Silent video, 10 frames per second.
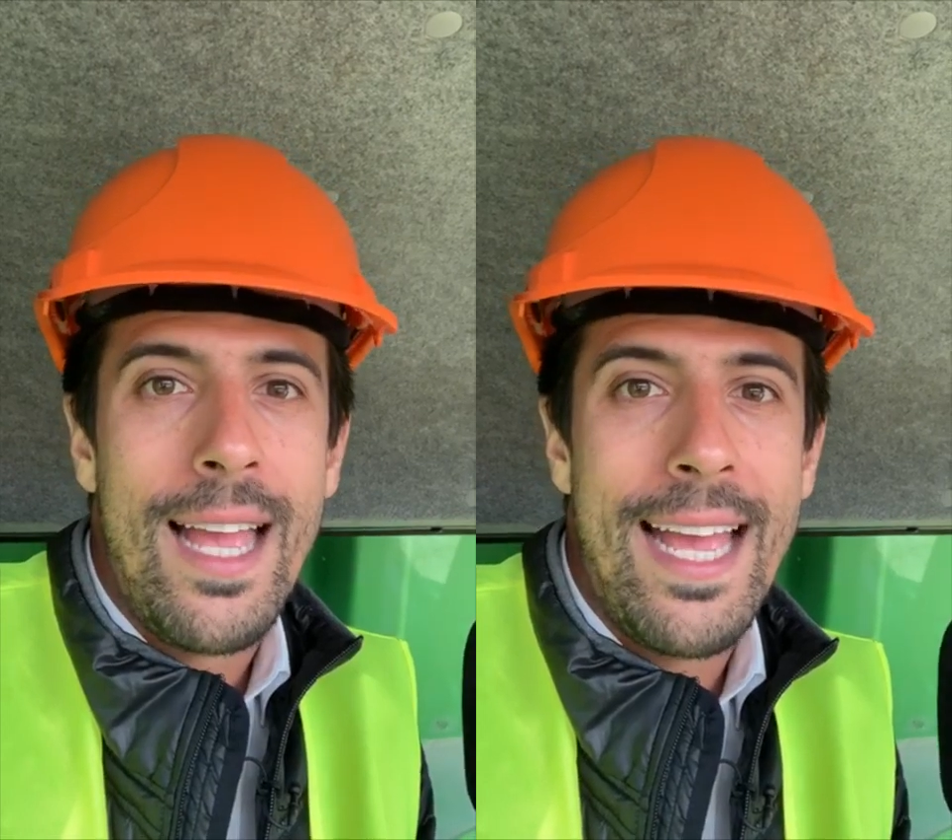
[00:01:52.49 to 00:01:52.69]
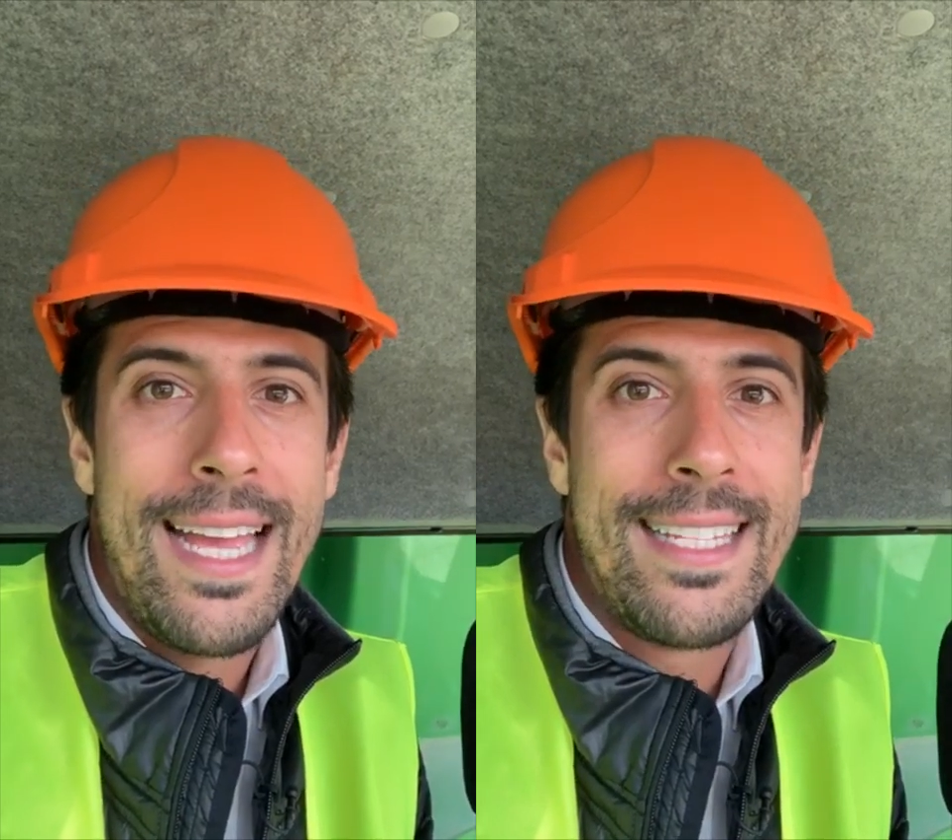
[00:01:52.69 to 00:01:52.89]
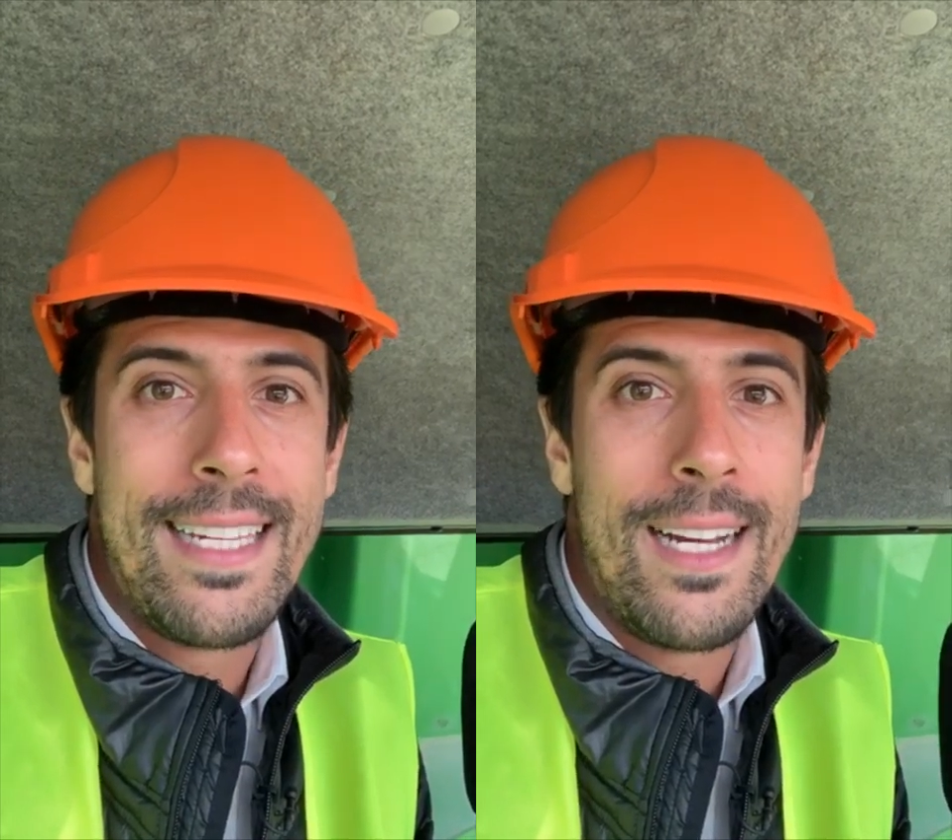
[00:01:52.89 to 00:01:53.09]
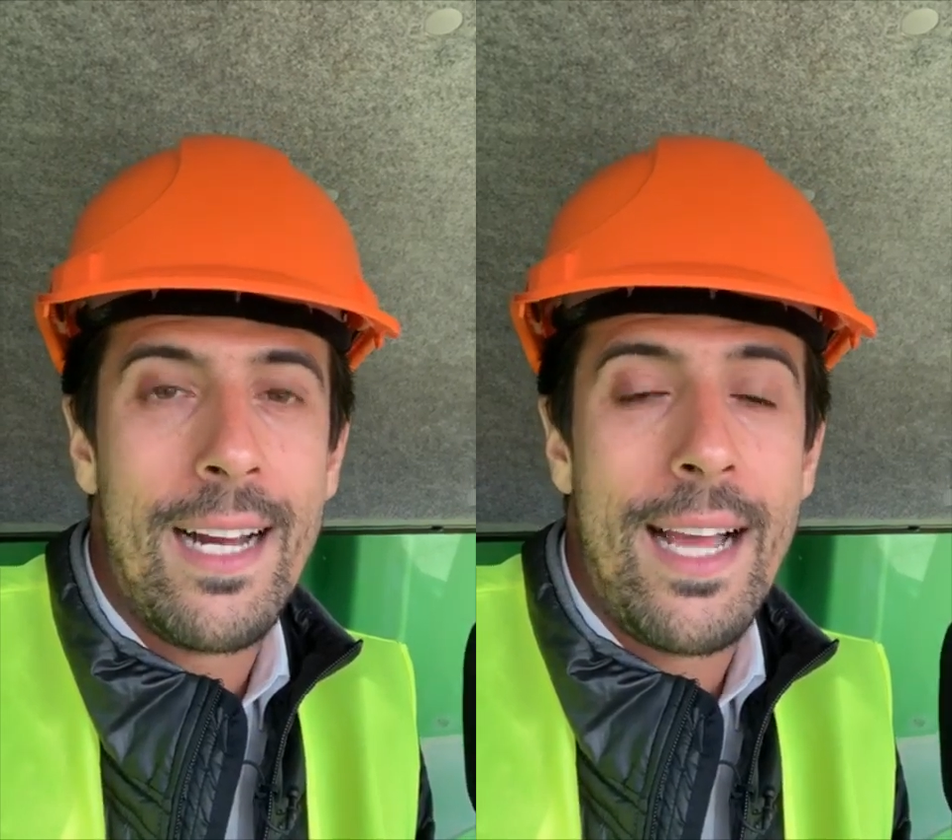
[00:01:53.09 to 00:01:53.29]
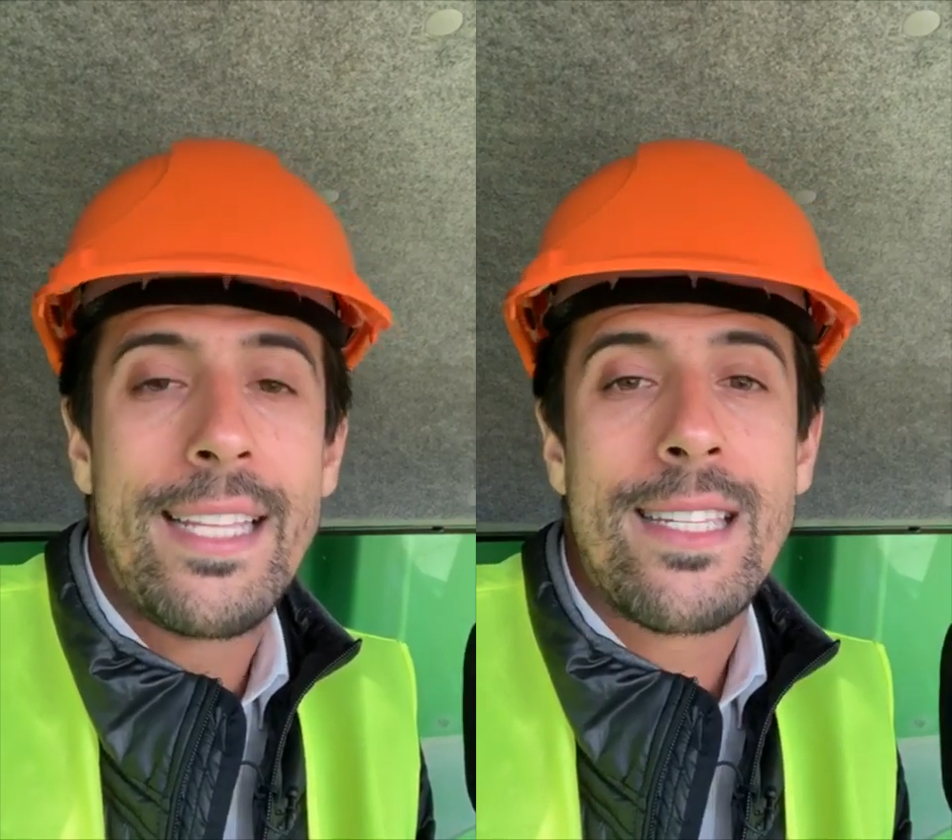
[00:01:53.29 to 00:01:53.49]
and
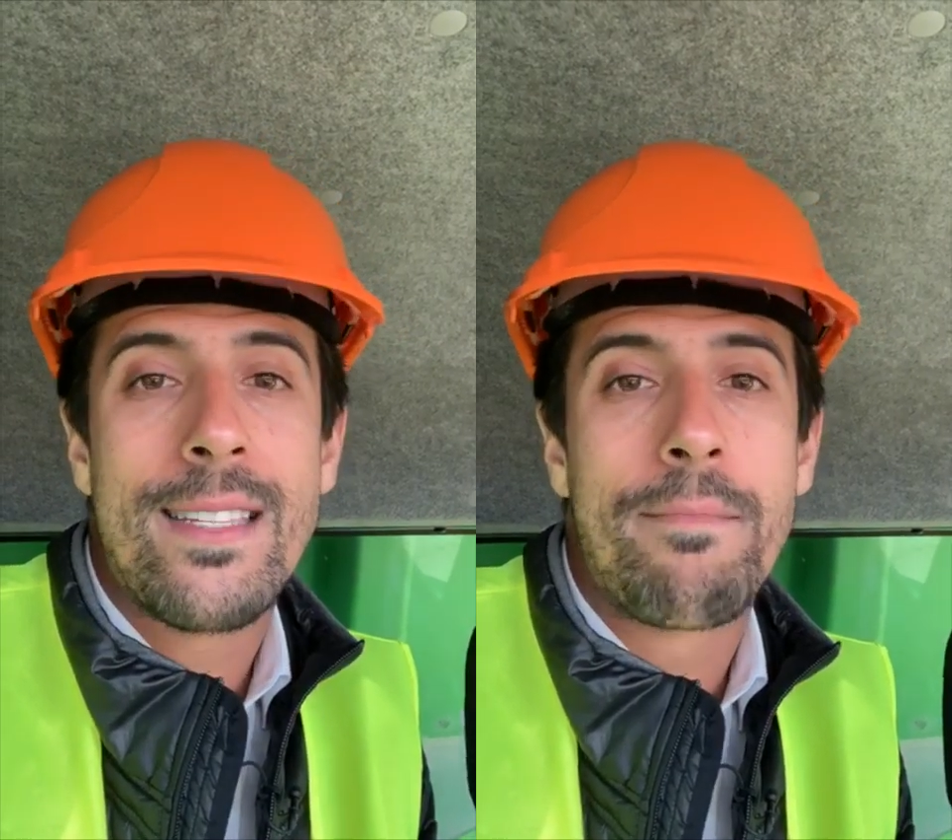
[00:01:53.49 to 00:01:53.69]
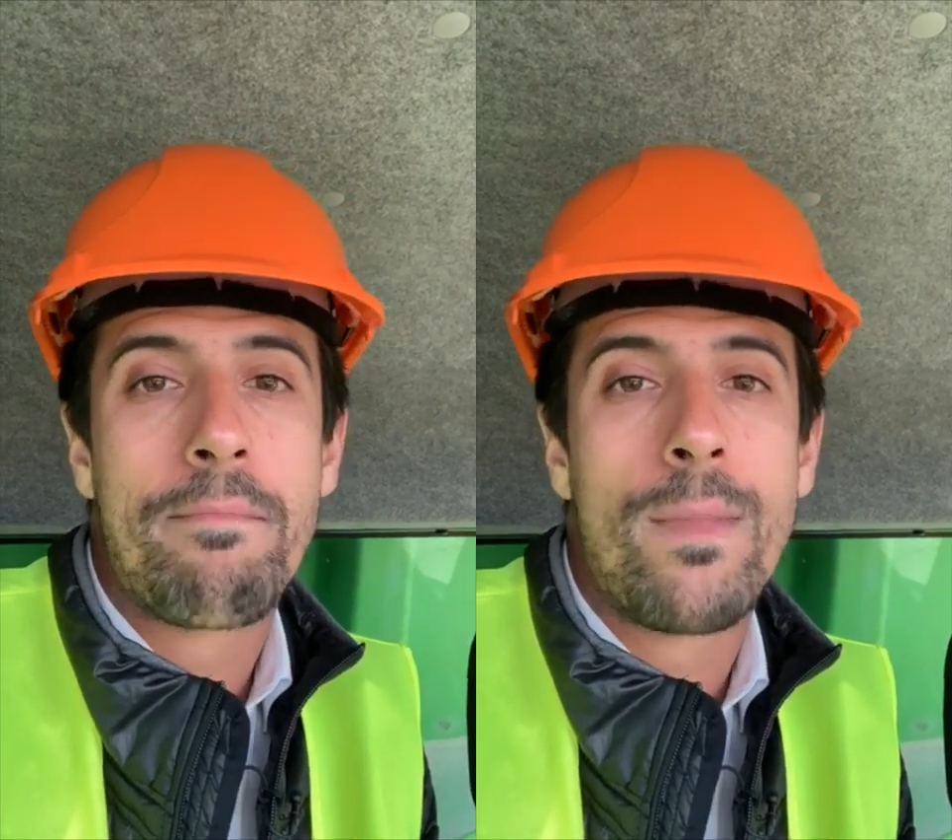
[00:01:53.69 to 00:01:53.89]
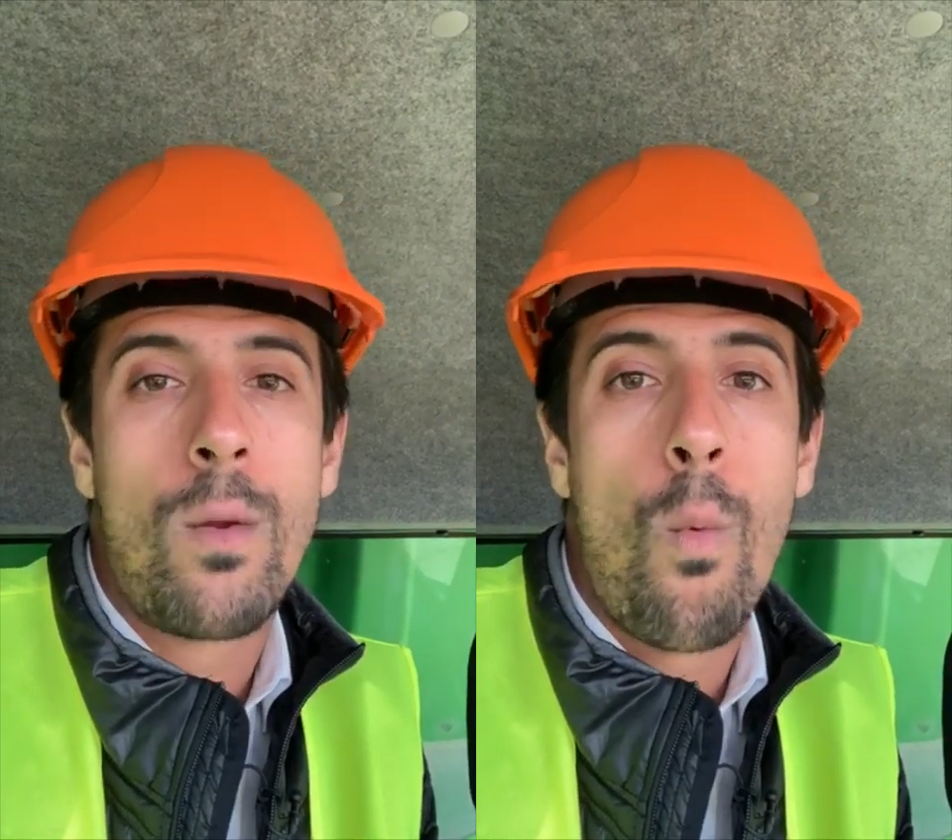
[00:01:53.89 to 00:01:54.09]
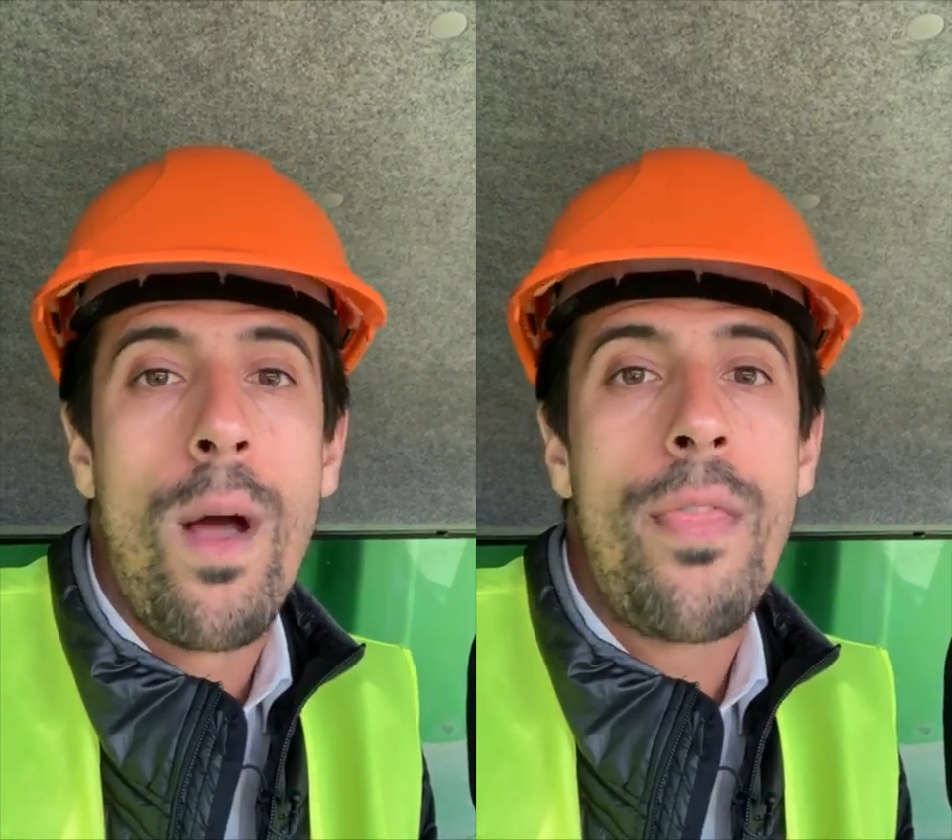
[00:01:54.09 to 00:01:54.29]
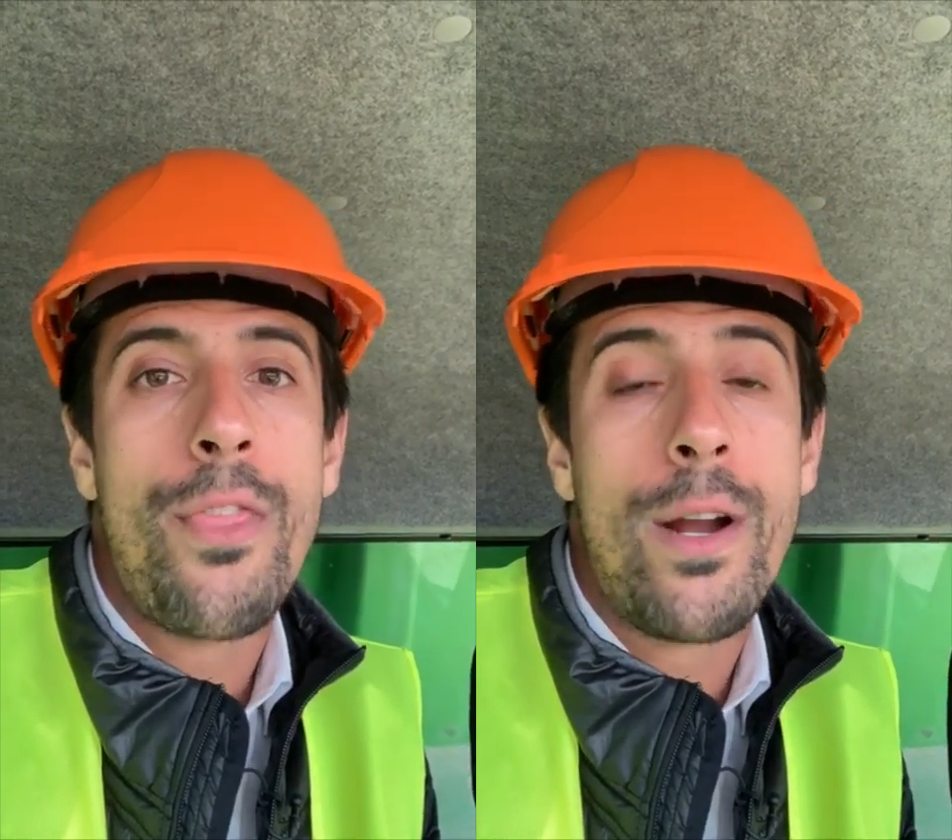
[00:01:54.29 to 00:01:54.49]
it's
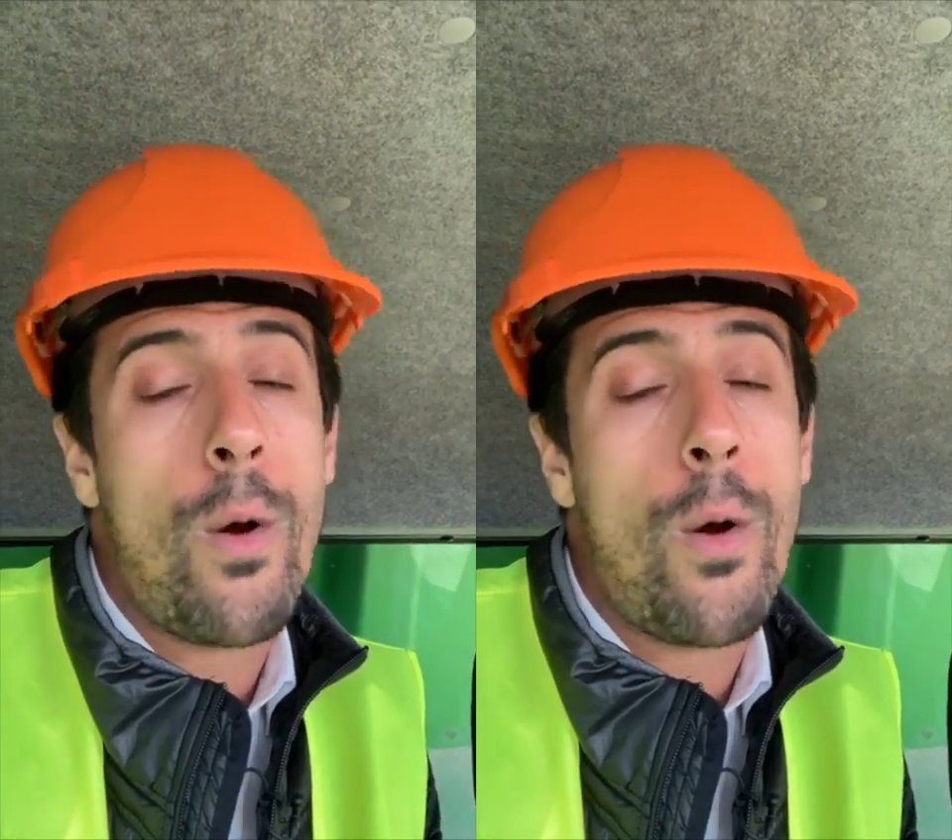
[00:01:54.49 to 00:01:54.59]
one third